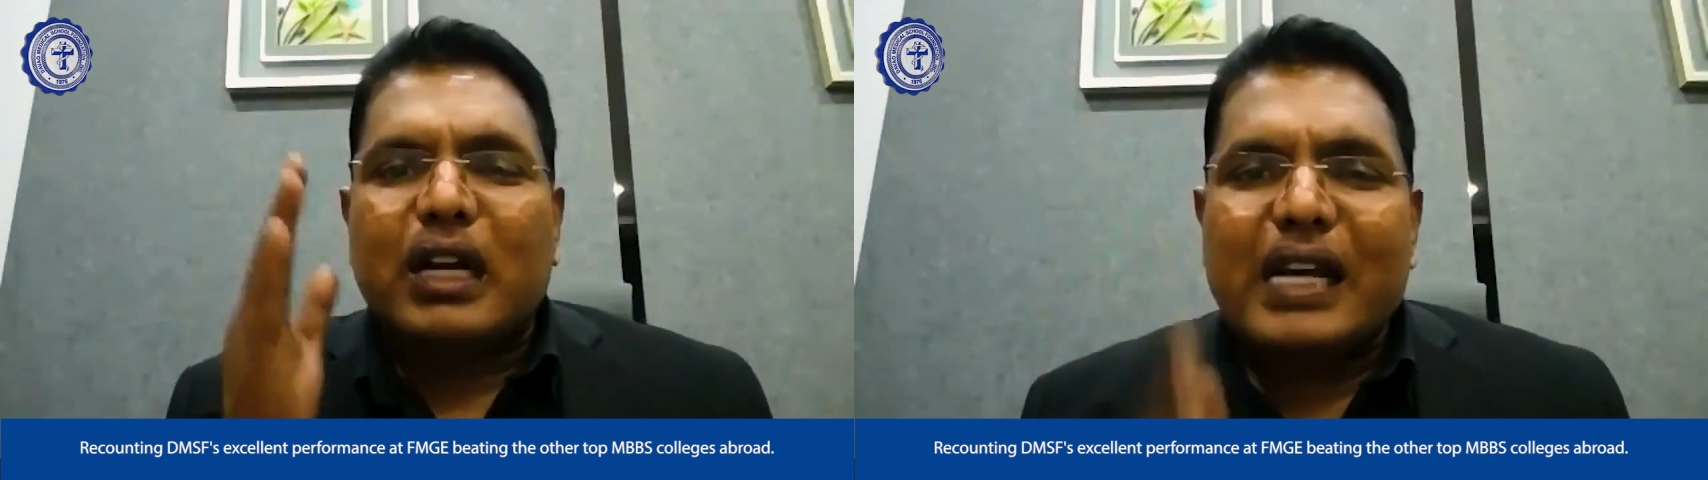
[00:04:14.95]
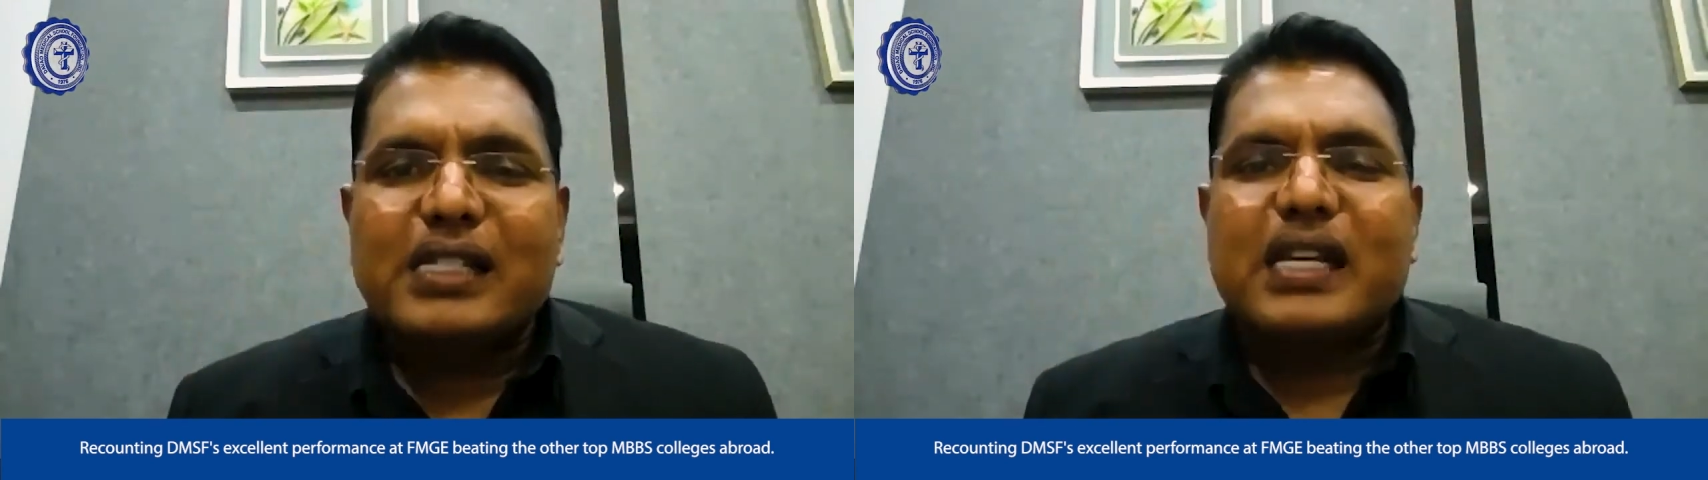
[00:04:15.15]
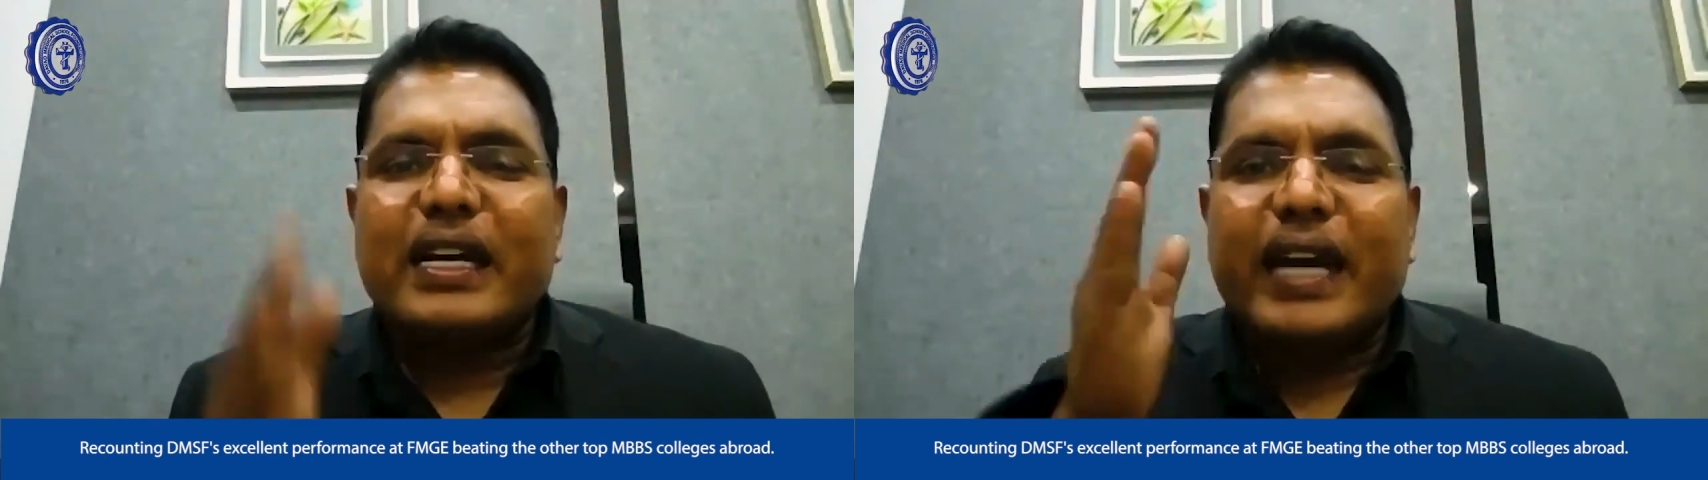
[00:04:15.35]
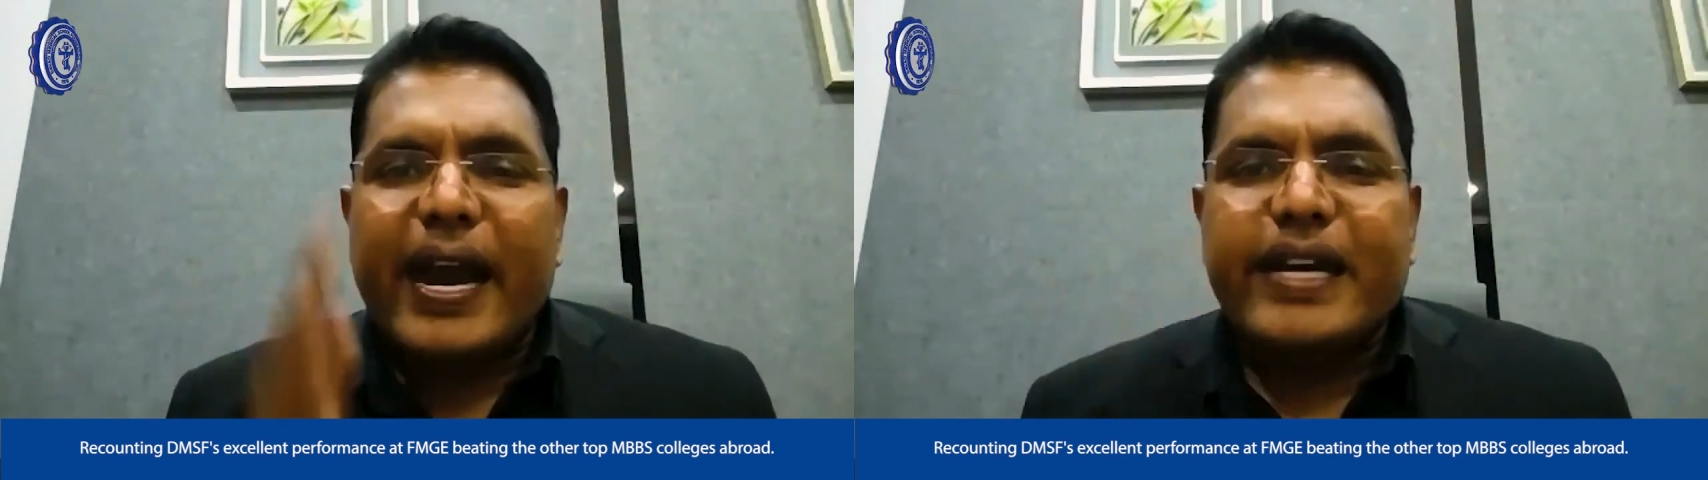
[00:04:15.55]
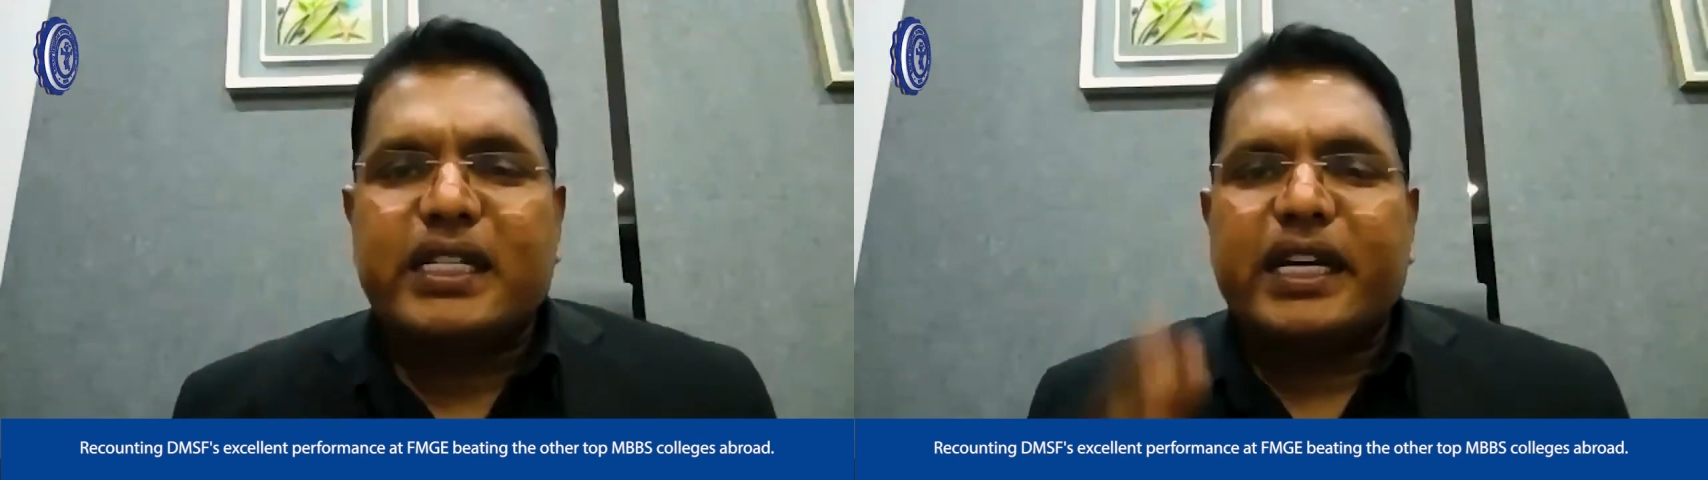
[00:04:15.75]
less than
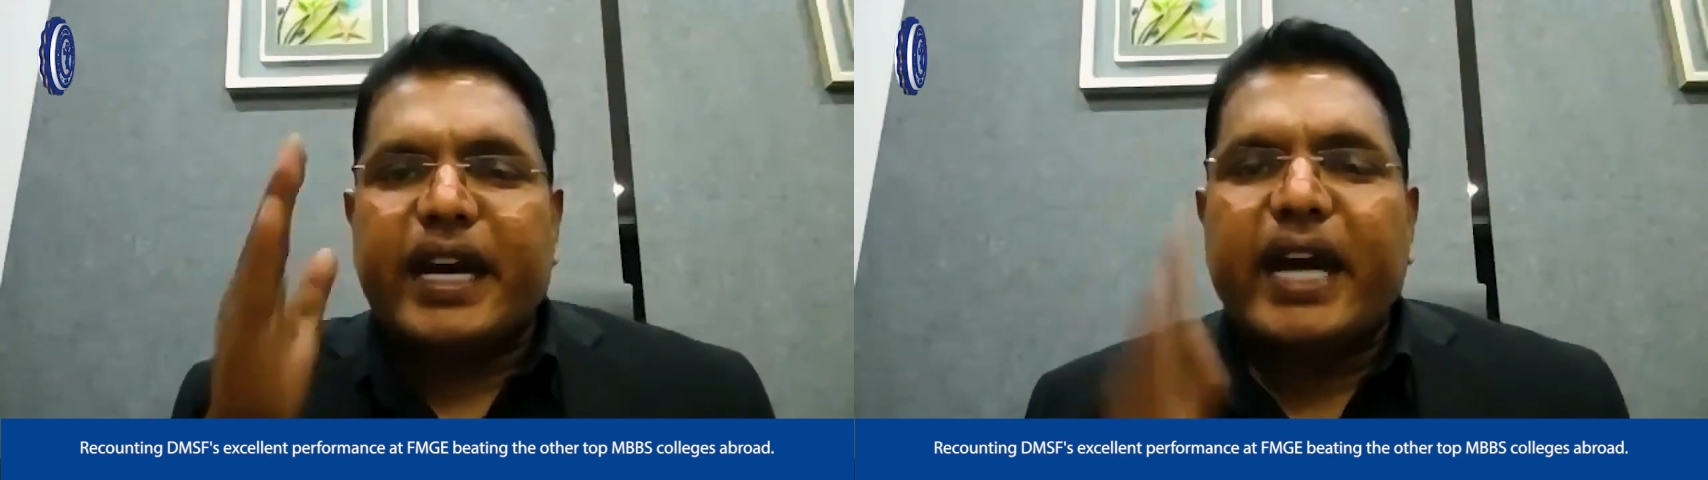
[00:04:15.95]
80,